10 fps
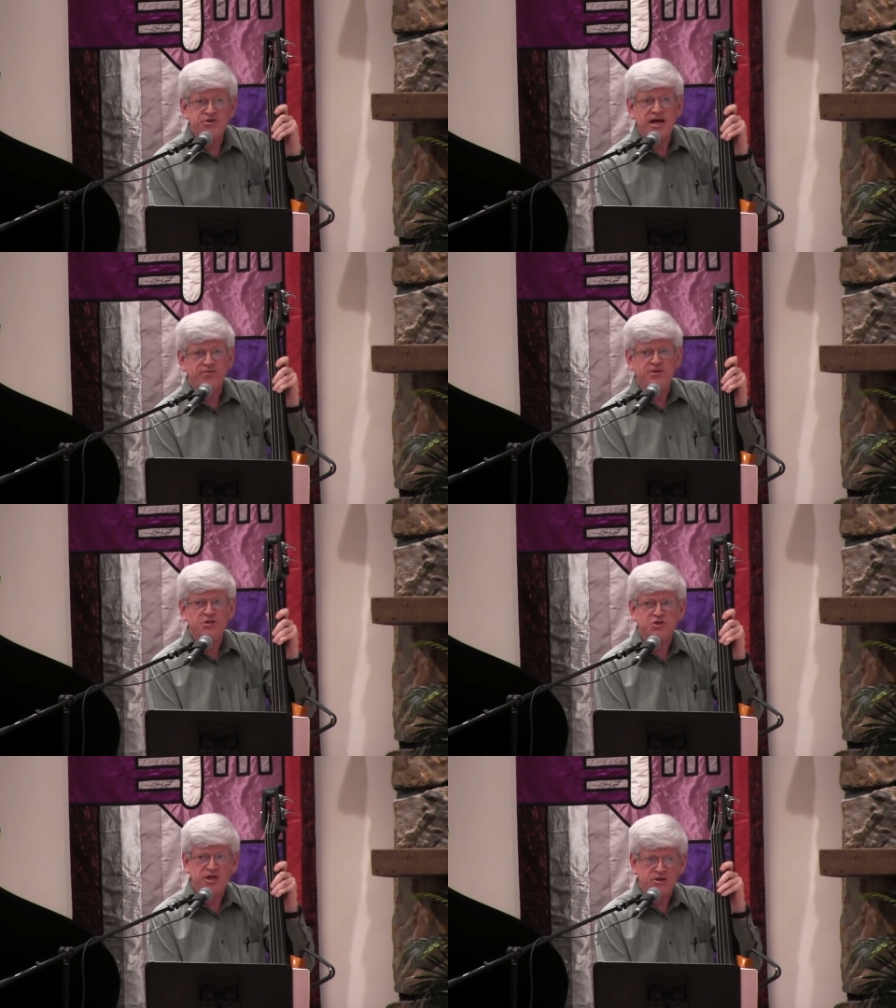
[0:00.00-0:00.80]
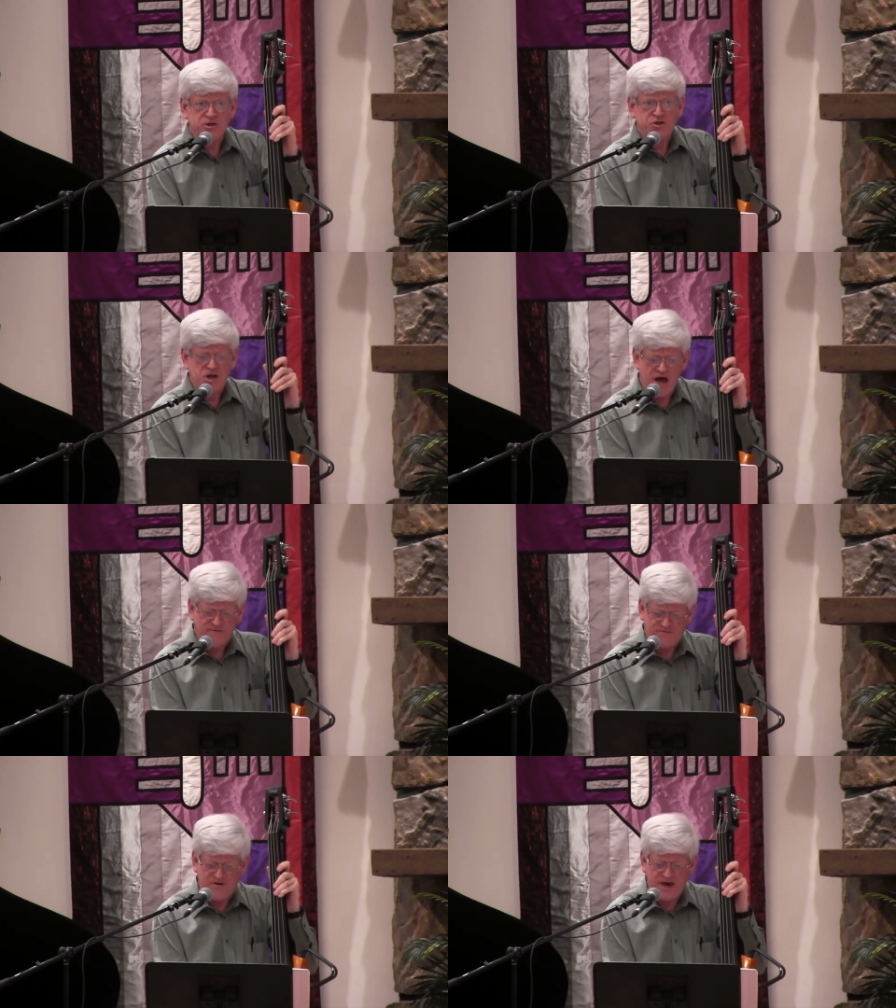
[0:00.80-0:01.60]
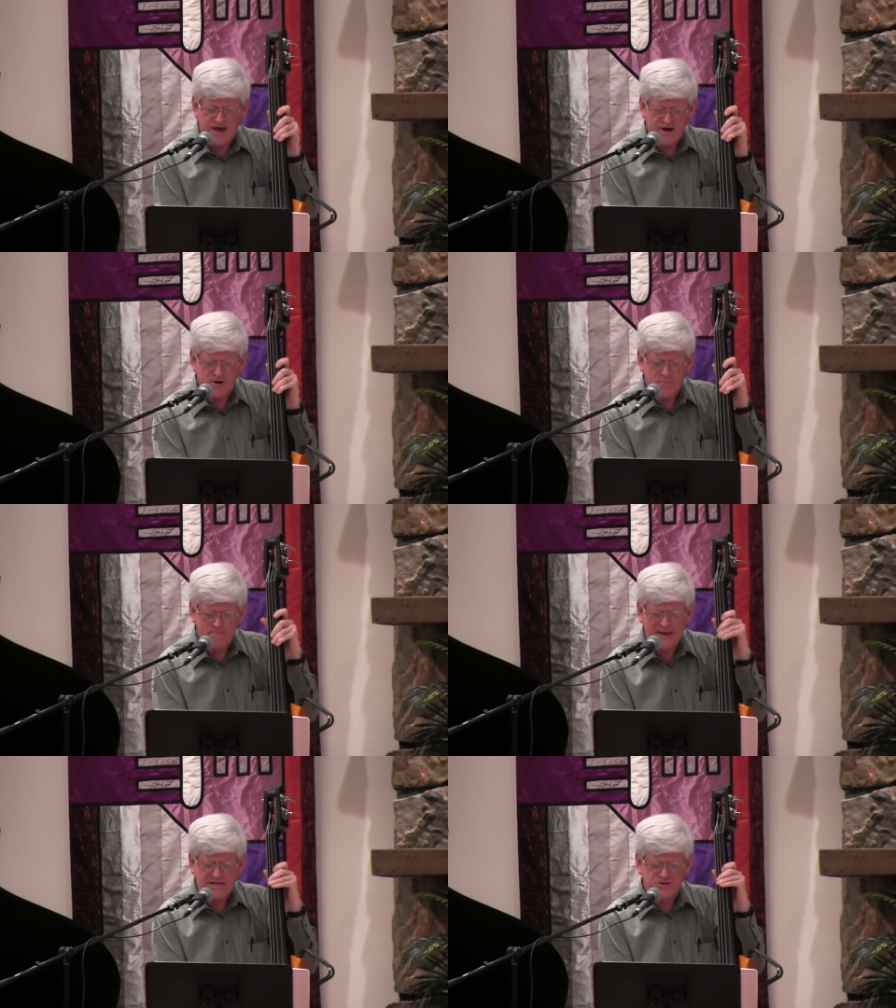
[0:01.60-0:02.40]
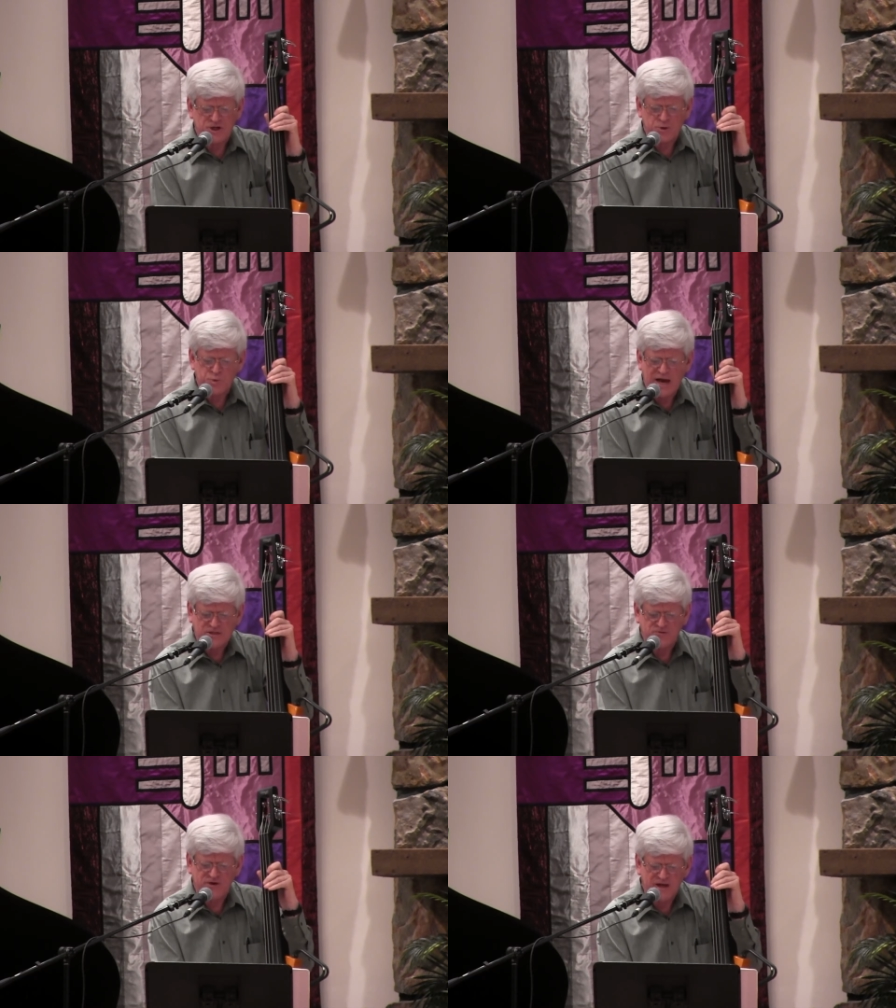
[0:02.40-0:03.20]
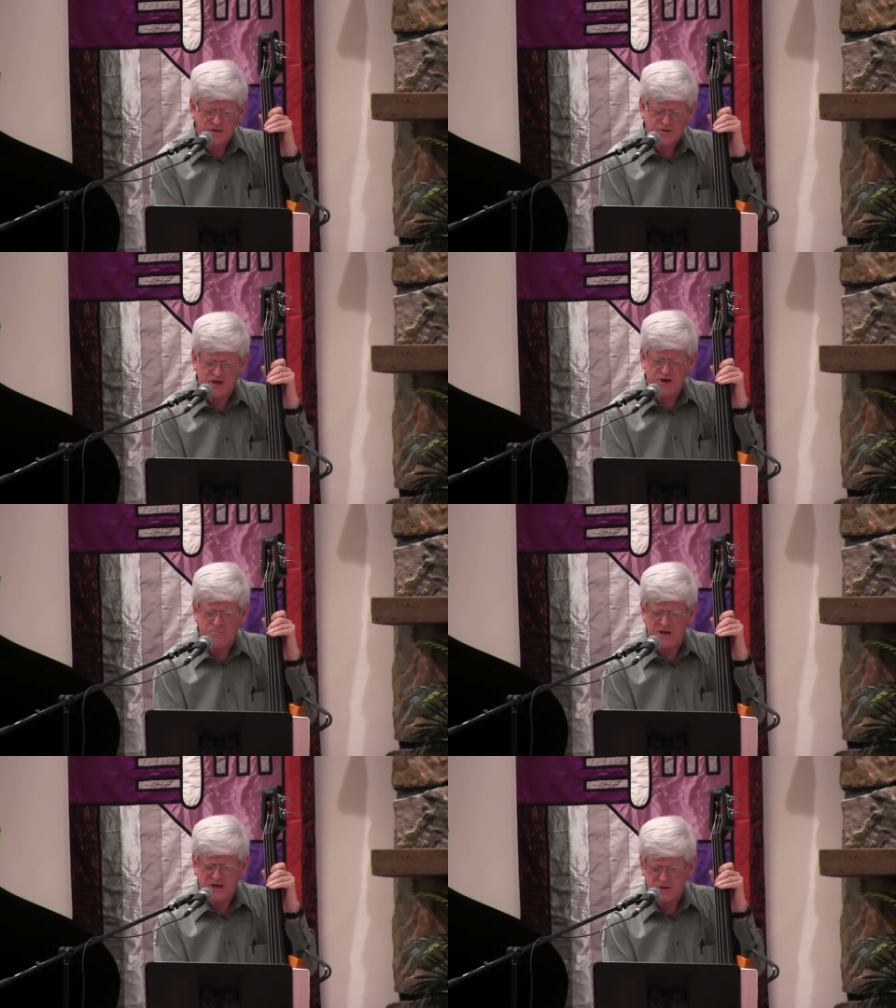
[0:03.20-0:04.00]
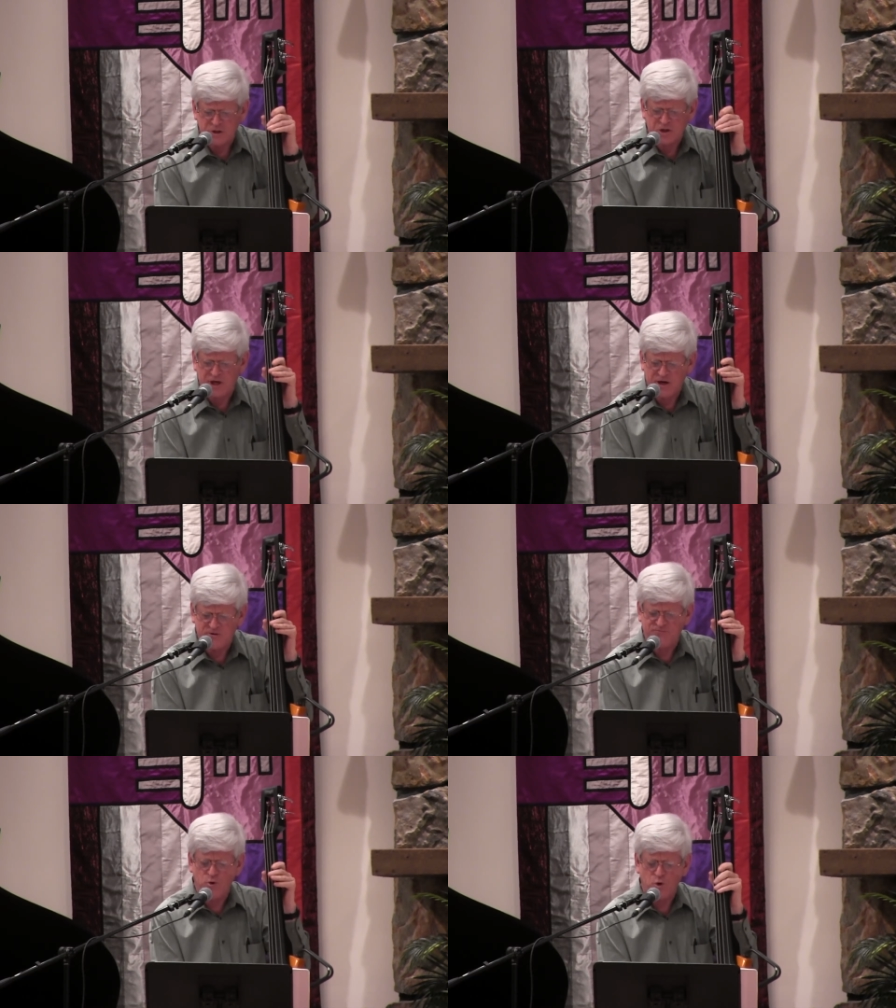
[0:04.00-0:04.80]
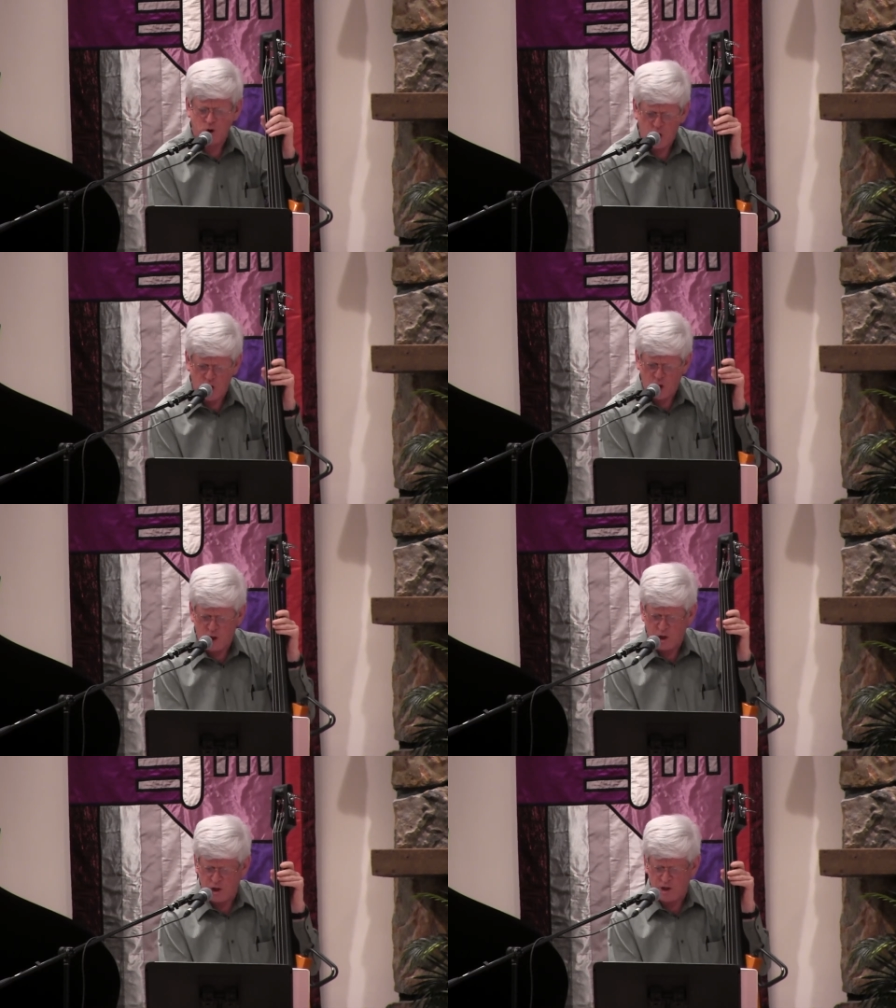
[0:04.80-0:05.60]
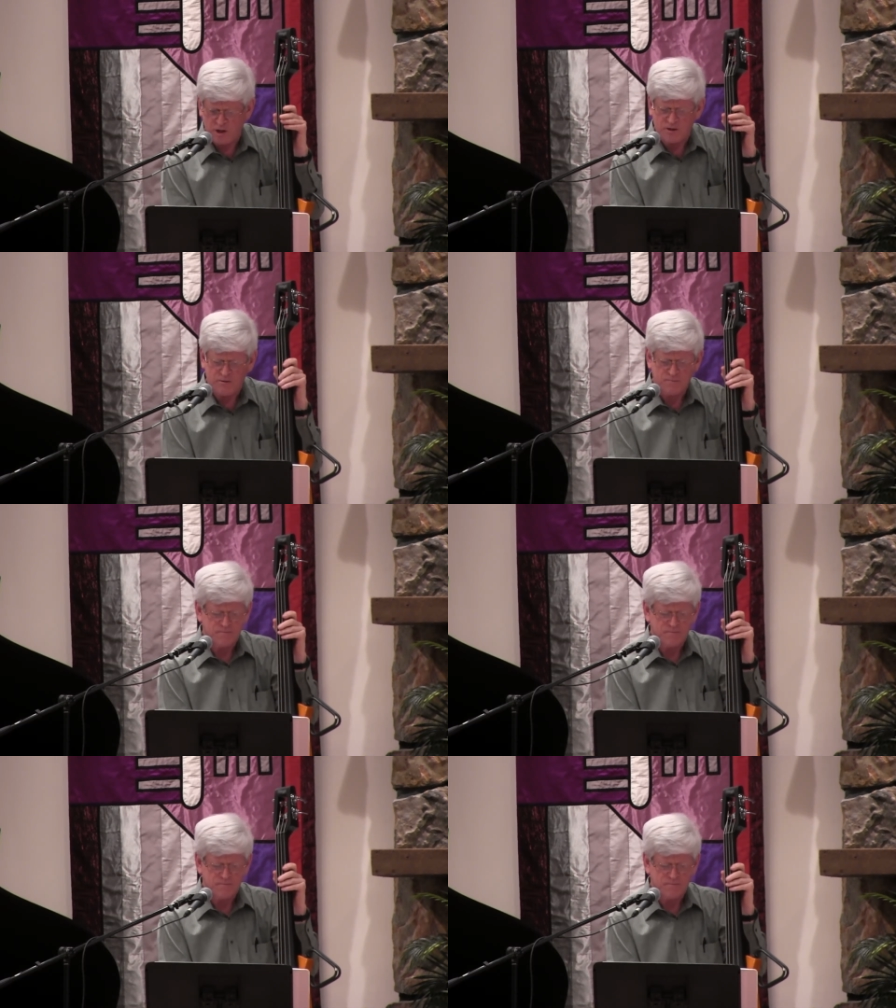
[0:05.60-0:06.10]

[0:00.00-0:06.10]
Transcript: Death and sickness not fair, basic rights of health care, Medicare for all.